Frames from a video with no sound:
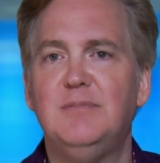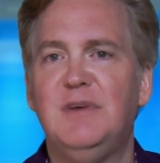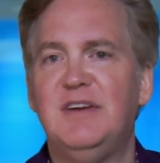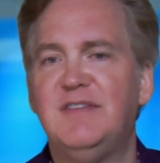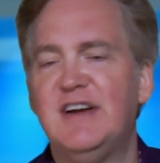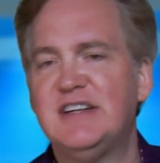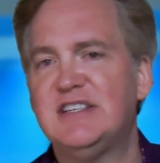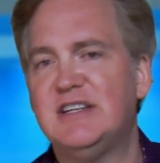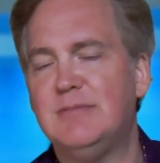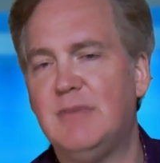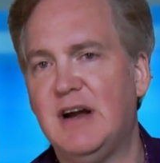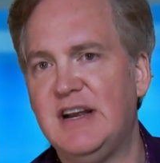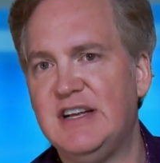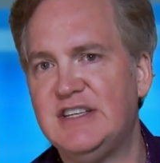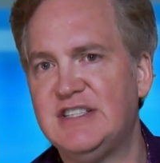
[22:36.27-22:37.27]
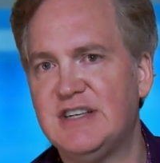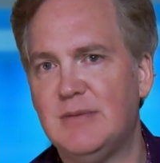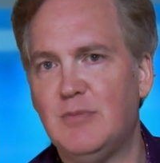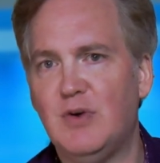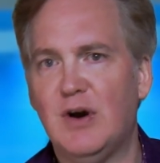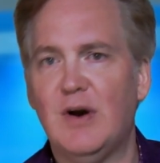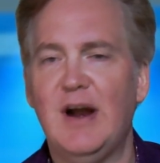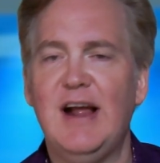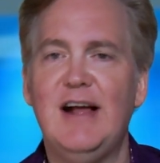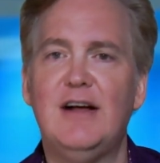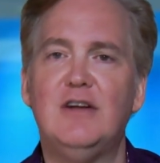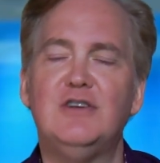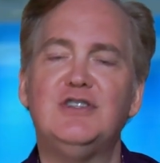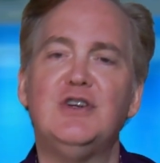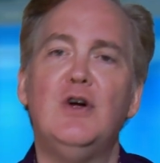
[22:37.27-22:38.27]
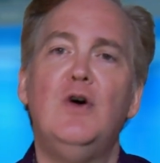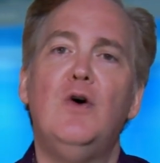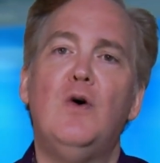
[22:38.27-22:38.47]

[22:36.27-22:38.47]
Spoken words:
invest the money somewhere else,